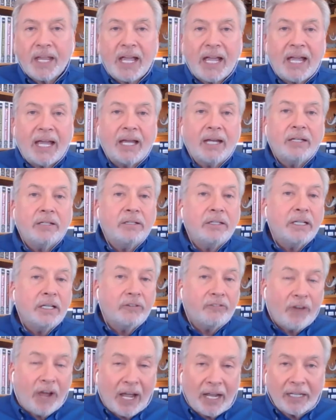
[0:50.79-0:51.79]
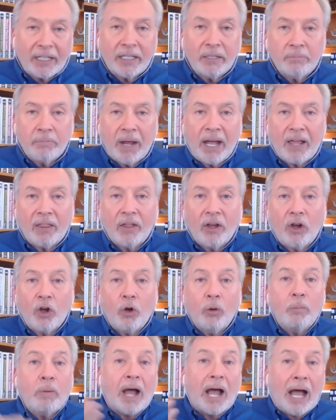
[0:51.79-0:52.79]
And if I can buy the
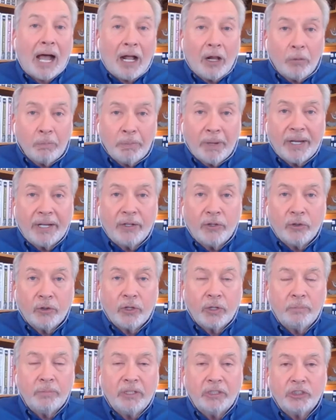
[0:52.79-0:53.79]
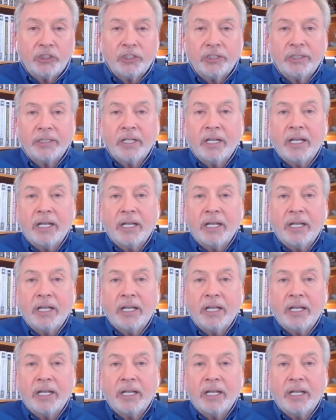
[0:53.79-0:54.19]
home, I'll pay your commission.